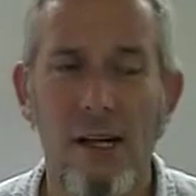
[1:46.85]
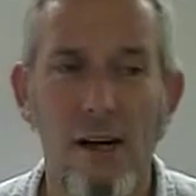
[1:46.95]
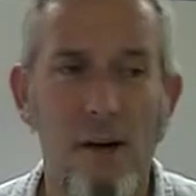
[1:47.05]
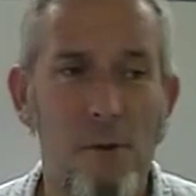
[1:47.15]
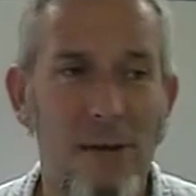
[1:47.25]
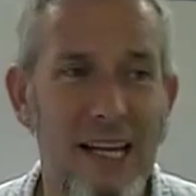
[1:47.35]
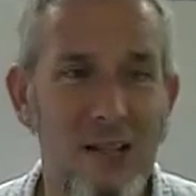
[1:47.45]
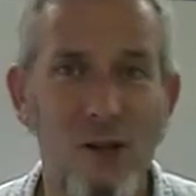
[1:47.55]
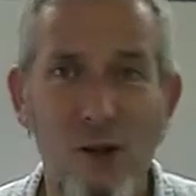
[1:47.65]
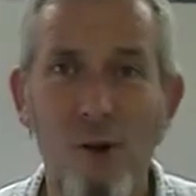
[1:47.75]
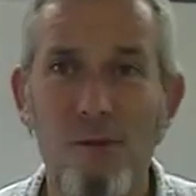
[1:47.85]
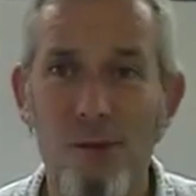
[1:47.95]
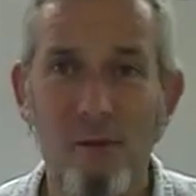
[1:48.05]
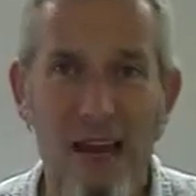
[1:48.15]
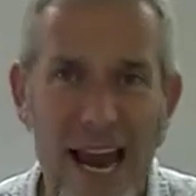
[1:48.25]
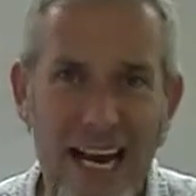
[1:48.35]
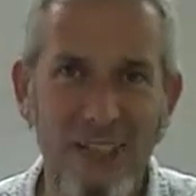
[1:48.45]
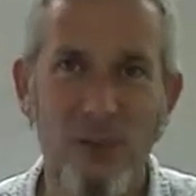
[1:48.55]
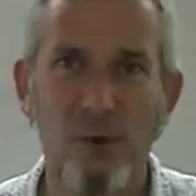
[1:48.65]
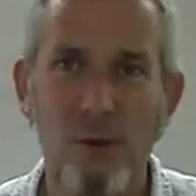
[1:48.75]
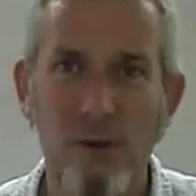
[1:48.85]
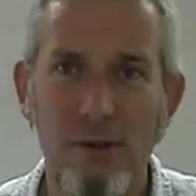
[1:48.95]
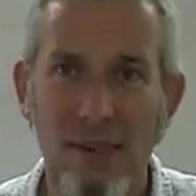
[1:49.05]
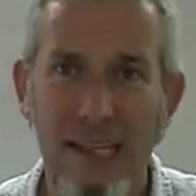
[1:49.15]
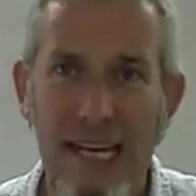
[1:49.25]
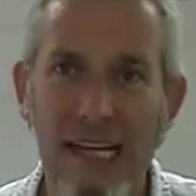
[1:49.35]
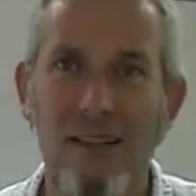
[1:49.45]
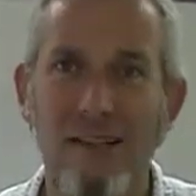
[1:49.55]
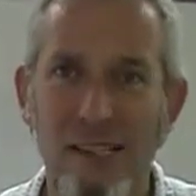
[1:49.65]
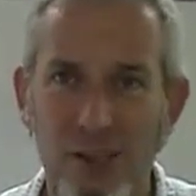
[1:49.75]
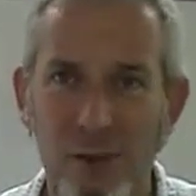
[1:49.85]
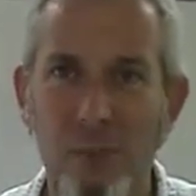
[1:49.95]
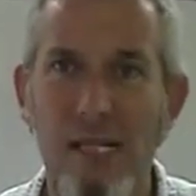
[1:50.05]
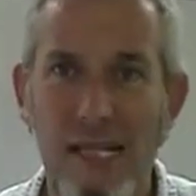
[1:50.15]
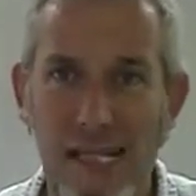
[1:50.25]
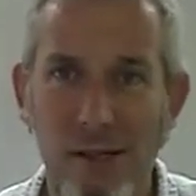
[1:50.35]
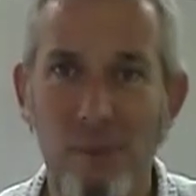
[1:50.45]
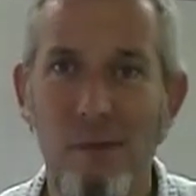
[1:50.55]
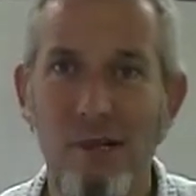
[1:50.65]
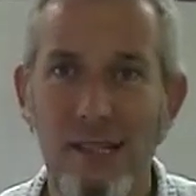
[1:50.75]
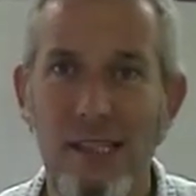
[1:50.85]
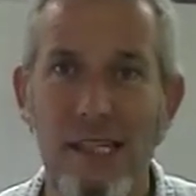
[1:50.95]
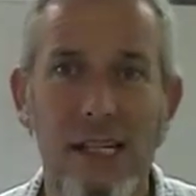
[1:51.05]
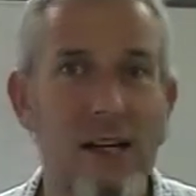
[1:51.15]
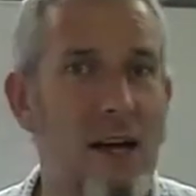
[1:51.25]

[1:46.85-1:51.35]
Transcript: Um, in terms of actual English speaking ability,